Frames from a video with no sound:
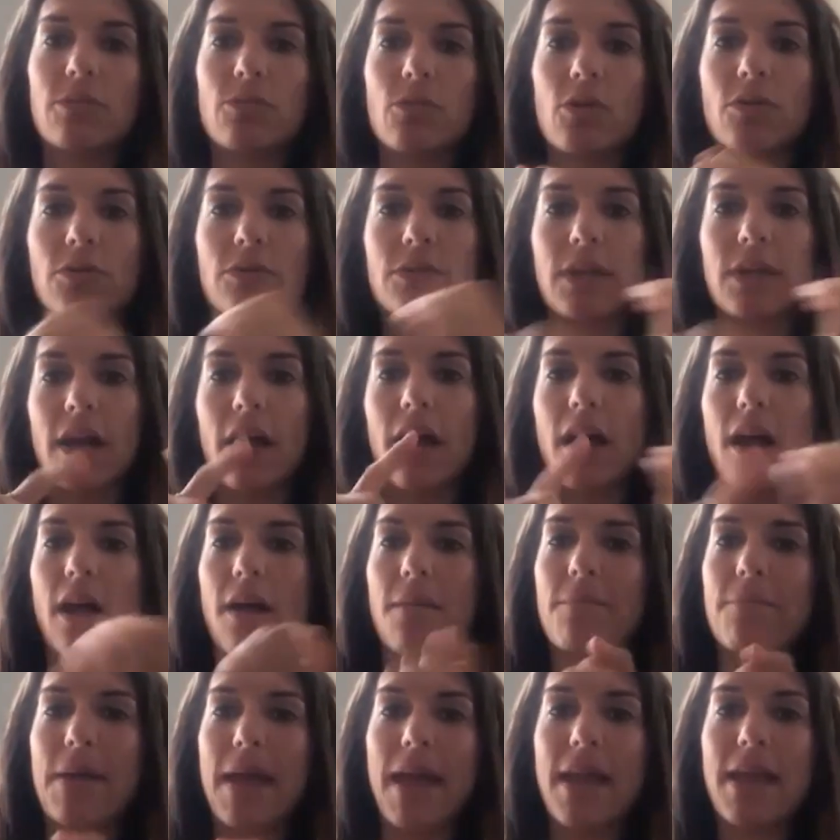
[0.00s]
Walter, a
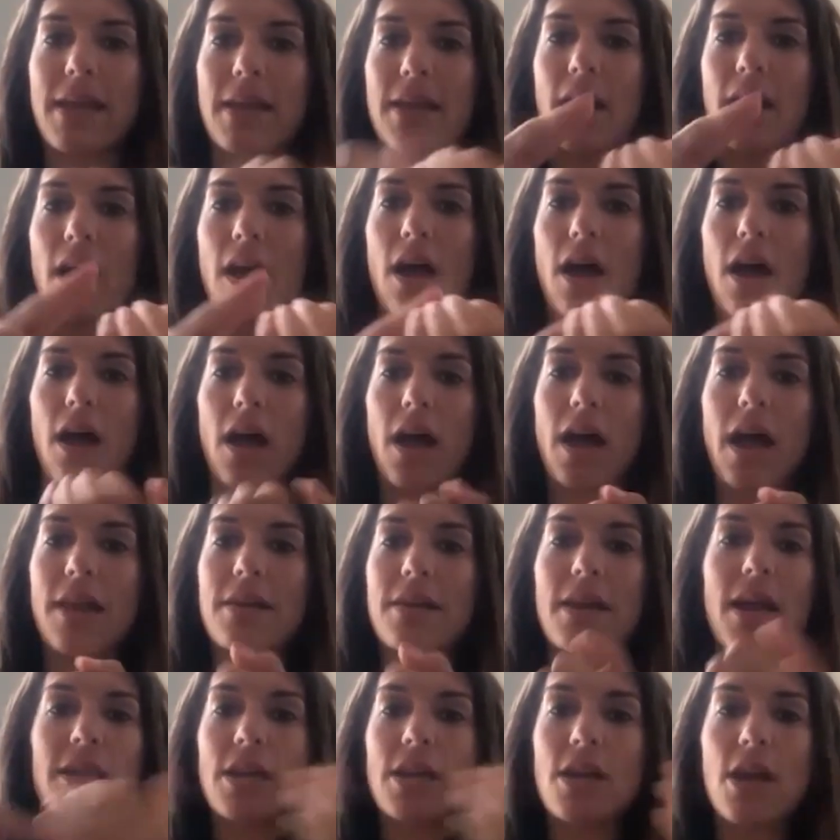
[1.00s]
baker,
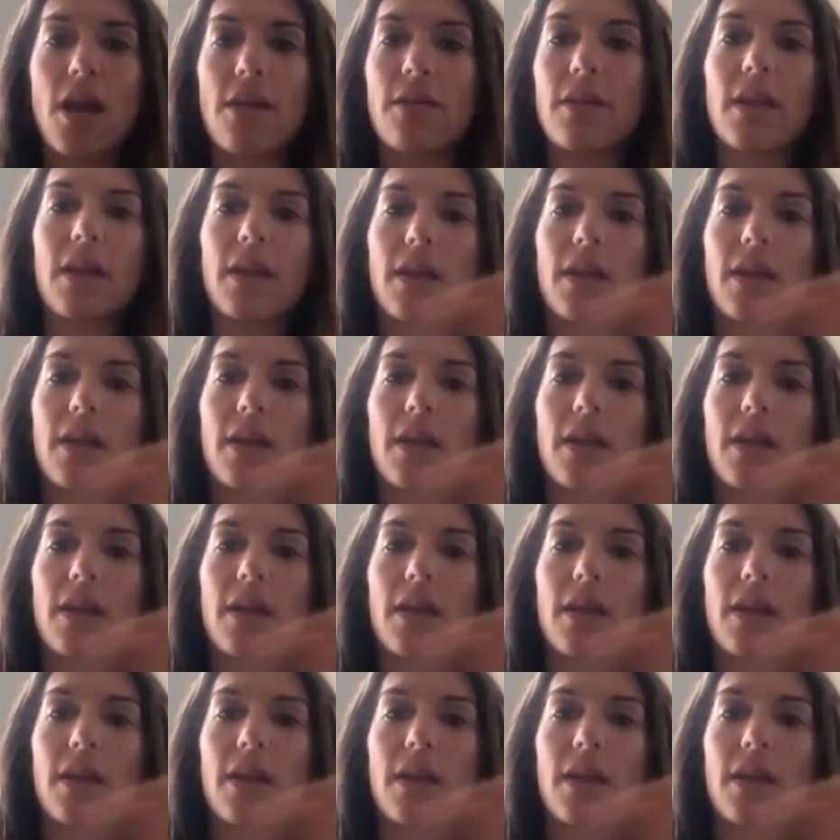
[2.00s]
and, you know,